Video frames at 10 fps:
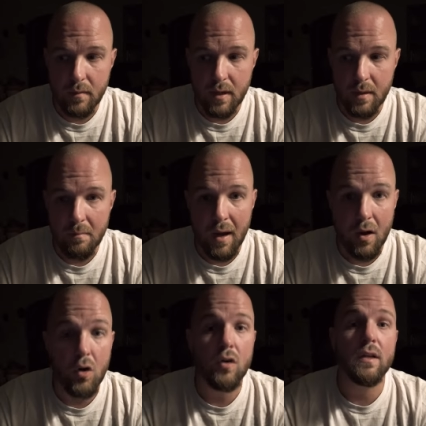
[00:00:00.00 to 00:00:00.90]
in my
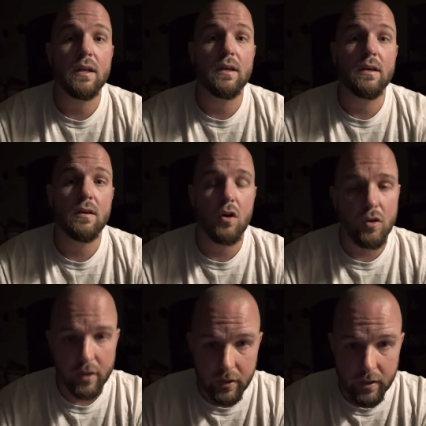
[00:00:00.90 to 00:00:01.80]
early
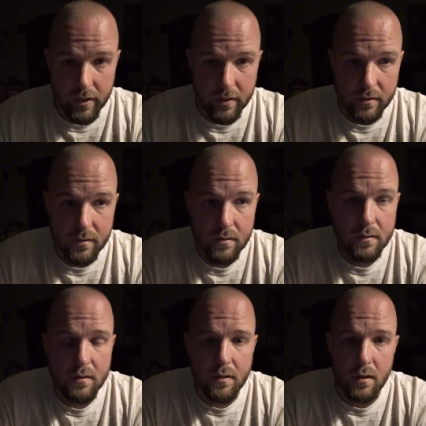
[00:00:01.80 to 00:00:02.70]
earlier years,
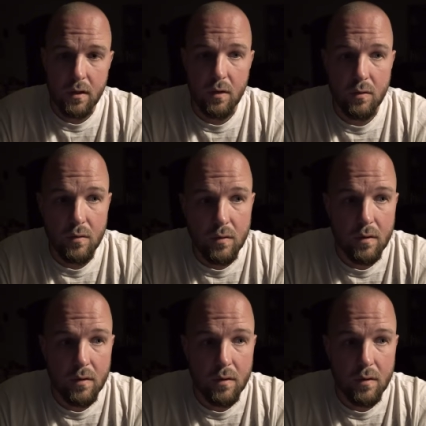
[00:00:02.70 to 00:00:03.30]
you know,